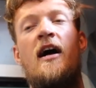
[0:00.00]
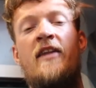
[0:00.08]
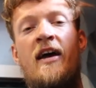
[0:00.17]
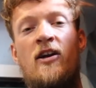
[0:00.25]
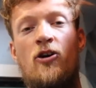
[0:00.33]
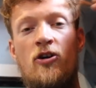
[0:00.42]

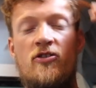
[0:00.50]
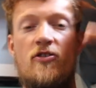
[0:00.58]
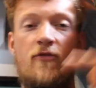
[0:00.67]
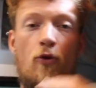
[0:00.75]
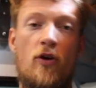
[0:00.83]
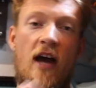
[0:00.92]
then according to the
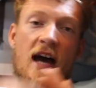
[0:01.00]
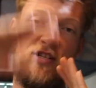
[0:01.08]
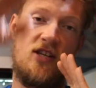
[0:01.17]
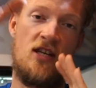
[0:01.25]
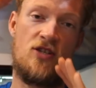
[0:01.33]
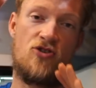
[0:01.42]

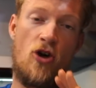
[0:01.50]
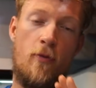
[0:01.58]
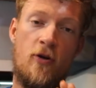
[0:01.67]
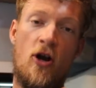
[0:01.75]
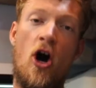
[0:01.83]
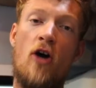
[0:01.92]
forecast is
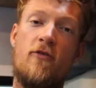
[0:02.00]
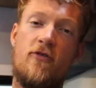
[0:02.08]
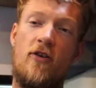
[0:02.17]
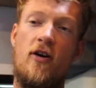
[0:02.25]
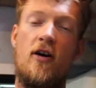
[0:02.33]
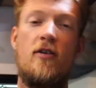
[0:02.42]
dropping
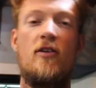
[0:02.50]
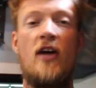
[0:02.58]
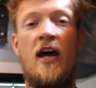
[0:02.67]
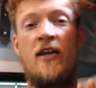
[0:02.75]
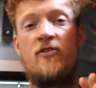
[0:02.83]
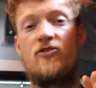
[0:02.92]
off,
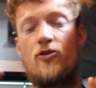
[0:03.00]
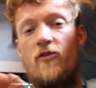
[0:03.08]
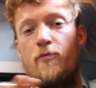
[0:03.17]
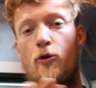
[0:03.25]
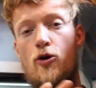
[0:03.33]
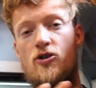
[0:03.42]
and so
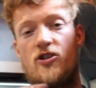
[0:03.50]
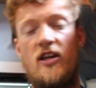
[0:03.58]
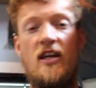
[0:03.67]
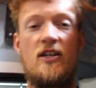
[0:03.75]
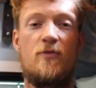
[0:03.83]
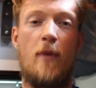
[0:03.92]
they've pushed the
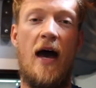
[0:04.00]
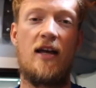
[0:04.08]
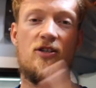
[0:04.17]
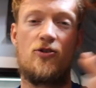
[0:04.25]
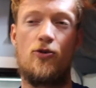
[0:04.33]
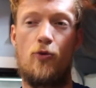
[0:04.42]
heats
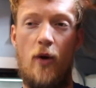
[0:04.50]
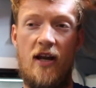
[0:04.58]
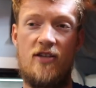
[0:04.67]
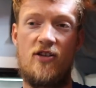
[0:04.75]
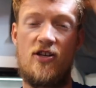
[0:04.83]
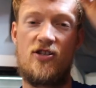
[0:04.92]
back, so when
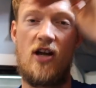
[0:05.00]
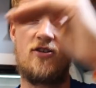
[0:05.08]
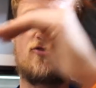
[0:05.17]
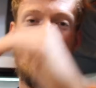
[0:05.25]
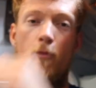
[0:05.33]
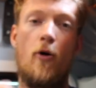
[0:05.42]
it does start to
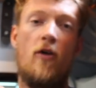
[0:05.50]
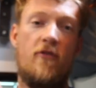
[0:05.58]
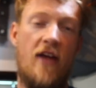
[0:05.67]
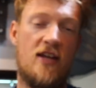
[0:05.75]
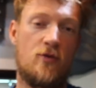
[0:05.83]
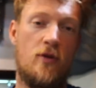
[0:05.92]
drop off,
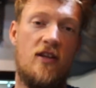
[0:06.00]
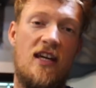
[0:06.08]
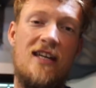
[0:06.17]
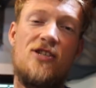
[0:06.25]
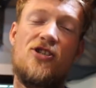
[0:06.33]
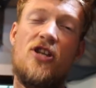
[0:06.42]
that's when the
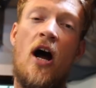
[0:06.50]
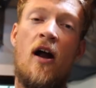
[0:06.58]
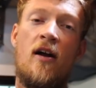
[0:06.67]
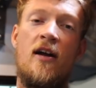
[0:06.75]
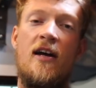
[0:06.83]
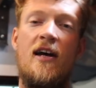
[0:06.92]
heats
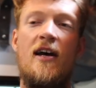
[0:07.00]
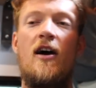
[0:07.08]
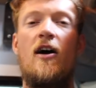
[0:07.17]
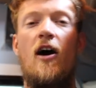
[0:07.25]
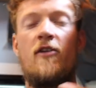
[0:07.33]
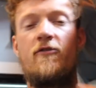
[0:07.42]
start.
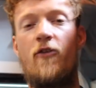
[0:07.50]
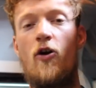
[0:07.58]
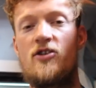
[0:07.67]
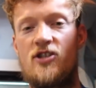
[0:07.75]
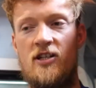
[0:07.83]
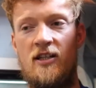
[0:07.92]

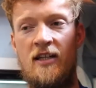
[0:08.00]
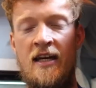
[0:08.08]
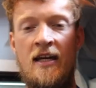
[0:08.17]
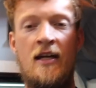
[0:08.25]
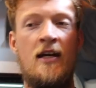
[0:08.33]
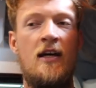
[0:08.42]

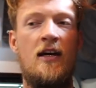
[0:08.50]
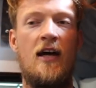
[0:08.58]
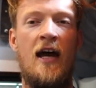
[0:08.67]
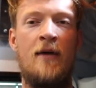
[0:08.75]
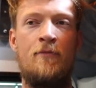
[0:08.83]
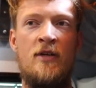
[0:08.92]
Unfortunately,
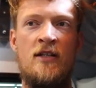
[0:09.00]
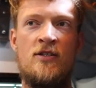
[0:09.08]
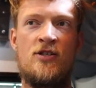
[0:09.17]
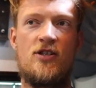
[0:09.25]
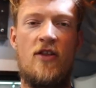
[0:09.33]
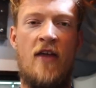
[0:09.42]
it
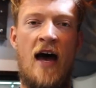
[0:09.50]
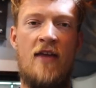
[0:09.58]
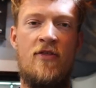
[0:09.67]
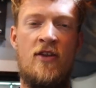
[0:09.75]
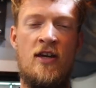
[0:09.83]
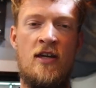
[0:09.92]
means that
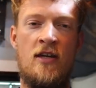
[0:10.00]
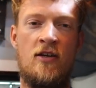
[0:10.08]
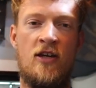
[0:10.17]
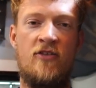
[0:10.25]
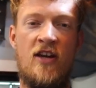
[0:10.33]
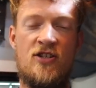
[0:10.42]
the
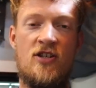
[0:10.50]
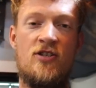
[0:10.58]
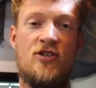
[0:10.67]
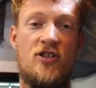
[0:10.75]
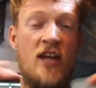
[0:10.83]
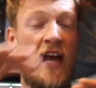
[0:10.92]

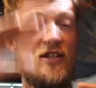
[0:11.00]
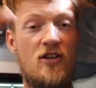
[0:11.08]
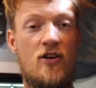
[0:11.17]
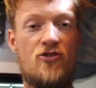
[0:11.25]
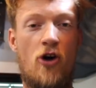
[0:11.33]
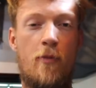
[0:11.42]
conditions, yes, they
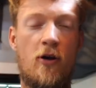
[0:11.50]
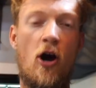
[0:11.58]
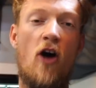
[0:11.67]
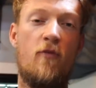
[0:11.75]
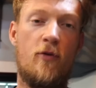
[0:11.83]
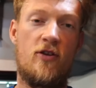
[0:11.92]
are dropping
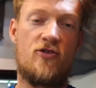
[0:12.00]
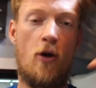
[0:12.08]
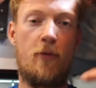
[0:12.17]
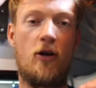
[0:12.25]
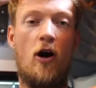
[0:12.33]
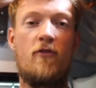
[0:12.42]
off, but they're
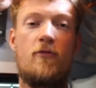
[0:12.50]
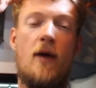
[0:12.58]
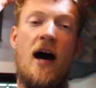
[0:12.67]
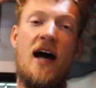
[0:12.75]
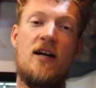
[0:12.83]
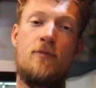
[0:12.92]
dropping off from a
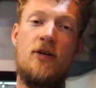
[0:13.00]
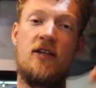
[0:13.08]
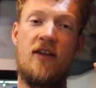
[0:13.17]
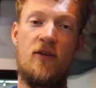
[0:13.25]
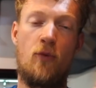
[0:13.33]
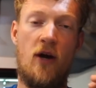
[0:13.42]
higher peak
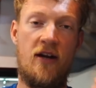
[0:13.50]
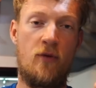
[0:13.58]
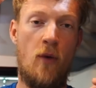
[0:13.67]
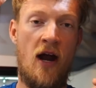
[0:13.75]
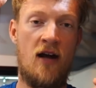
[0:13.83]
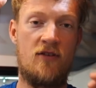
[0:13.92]
than where they
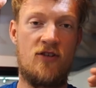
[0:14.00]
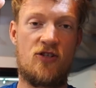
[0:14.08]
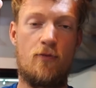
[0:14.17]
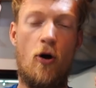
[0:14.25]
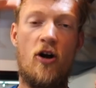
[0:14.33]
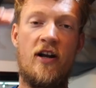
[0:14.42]
were
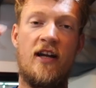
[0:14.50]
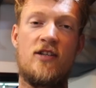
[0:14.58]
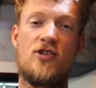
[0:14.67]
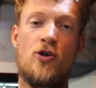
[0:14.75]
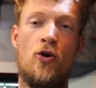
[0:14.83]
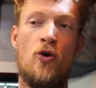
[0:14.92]
this morning,
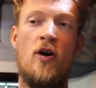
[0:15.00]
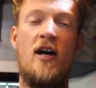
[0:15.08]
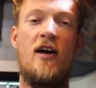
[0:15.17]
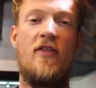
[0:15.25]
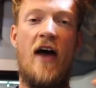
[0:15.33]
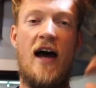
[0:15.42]
so
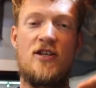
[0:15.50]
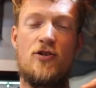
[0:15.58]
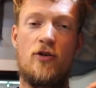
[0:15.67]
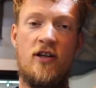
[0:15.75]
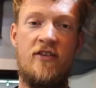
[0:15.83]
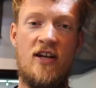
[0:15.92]
the actual
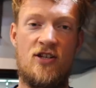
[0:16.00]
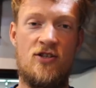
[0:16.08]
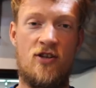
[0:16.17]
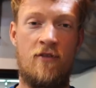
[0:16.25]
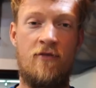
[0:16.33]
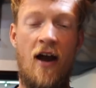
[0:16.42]

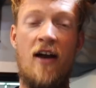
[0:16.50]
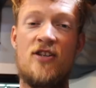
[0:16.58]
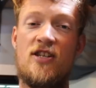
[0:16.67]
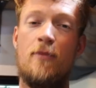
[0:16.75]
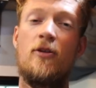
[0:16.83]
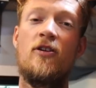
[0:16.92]
conditions are very
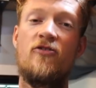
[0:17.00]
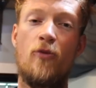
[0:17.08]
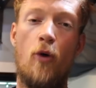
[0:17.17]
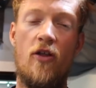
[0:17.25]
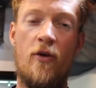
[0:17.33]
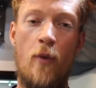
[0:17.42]
similar to
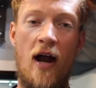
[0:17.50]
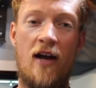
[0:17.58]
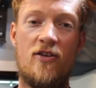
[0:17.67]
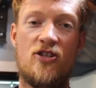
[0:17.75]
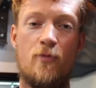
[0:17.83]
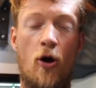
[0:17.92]
what they were
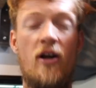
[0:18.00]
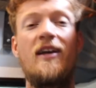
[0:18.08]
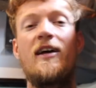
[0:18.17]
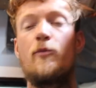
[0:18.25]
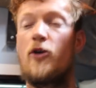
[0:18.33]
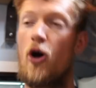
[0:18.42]
this
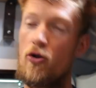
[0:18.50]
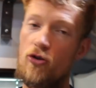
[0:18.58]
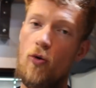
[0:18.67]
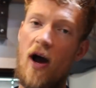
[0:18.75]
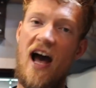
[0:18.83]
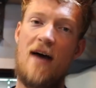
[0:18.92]
morning, and we all know
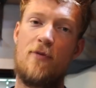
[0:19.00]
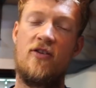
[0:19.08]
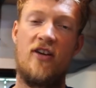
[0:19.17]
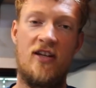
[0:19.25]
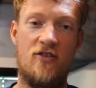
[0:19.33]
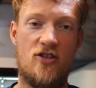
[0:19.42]
what
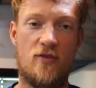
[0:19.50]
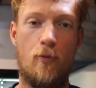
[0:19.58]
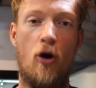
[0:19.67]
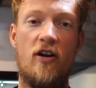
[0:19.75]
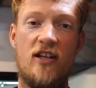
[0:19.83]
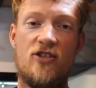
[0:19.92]
happened in this
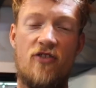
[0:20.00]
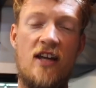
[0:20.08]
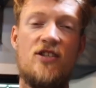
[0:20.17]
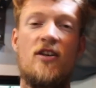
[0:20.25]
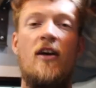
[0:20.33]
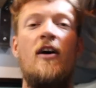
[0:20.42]
morning's
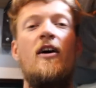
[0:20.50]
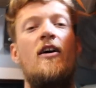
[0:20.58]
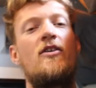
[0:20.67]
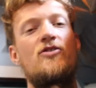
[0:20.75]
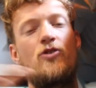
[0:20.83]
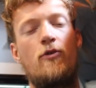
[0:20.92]
race.
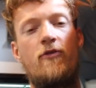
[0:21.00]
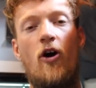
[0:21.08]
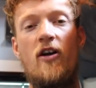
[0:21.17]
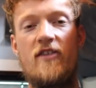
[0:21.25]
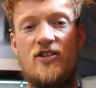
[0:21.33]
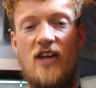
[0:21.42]
So
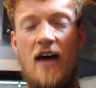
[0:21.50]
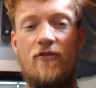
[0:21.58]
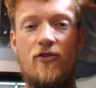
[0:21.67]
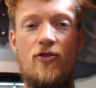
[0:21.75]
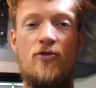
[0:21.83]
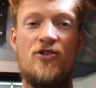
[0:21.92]
for this
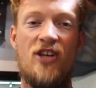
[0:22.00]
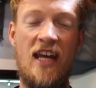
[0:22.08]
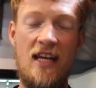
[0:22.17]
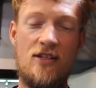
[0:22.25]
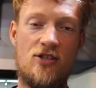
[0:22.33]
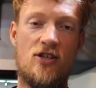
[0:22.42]
afternoon's
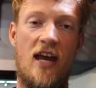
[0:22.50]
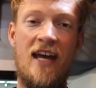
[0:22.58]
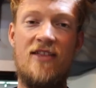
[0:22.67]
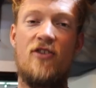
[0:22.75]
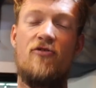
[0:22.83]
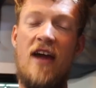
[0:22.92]
heats,
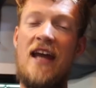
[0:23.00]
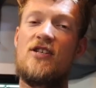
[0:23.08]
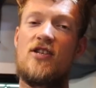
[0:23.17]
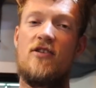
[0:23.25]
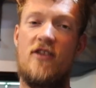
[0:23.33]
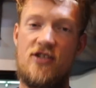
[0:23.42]
in the
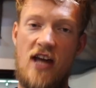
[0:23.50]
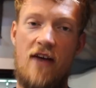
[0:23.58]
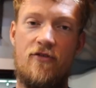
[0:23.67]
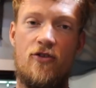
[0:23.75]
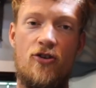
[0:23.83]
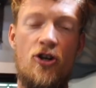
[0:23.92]
race this
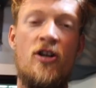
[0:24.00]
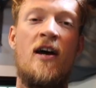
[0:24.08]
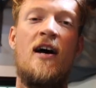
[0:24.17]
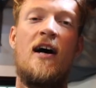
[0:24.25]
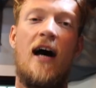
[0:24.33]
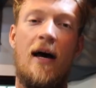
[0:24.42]
afternoon,
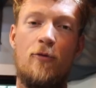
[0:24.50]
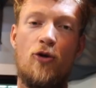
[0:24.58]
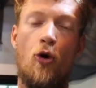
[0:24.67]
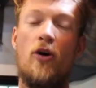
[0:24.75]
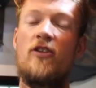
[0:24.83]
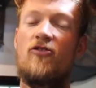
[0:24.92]
I'm
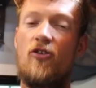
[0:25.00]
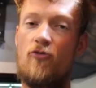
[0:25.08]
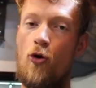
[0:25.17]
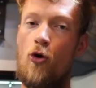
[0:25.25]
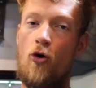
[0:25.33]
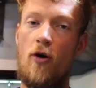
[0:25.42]
going to
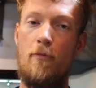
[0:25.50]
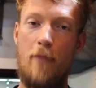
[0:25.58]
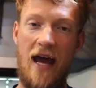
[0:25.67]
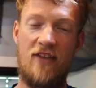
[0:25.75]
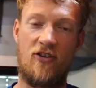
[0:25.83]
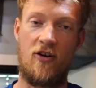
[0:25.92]
row
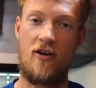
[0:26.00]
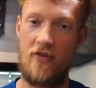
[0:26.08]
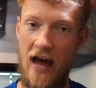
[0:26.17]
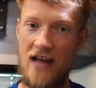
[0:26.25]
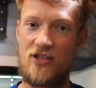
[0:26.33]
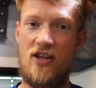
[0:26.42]
better.
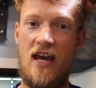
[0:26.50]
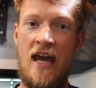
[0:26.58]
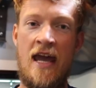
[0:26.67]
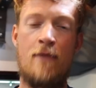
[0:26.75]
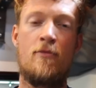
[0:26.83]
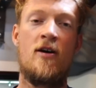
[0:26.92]
That's the
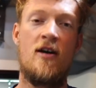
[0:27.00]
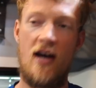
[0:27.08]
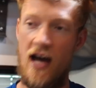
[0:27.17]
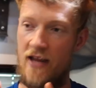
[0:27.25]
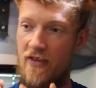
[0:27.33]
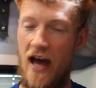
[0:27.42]
aim, and